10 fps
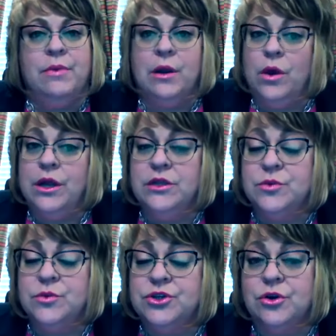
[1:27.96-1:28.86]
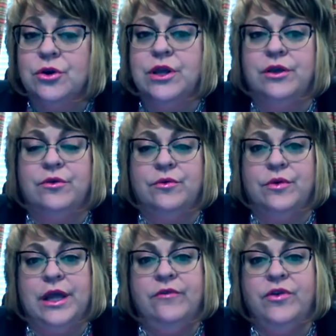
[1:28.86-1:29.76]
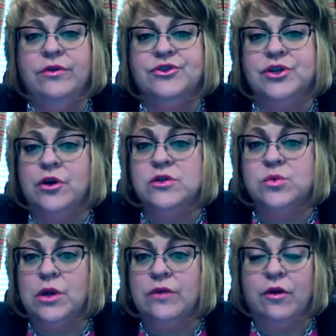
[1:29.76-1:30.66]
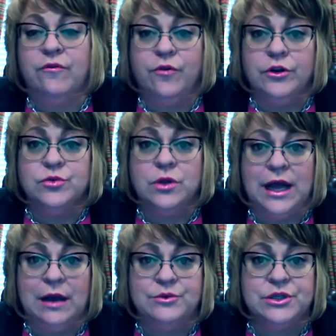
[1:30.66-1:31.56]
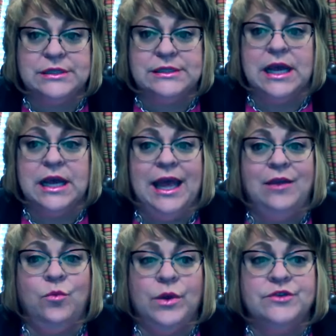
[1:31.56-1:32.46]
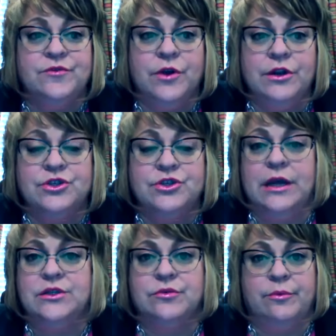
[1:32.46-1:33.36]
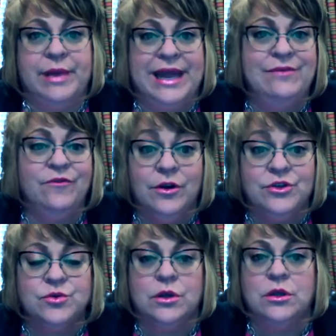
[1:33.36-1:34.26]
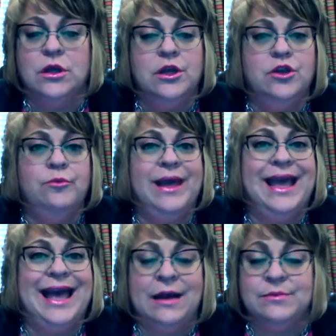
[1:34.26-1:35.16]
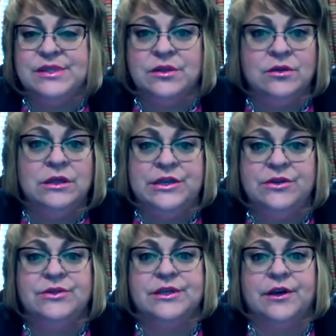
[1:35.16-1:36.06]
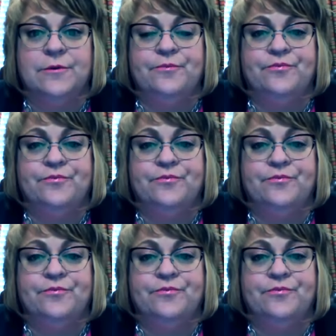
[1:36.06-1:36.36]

But I want to assure you, if you chose one of our virtual options and wish for your child to remain virtual, you may absolutely do so.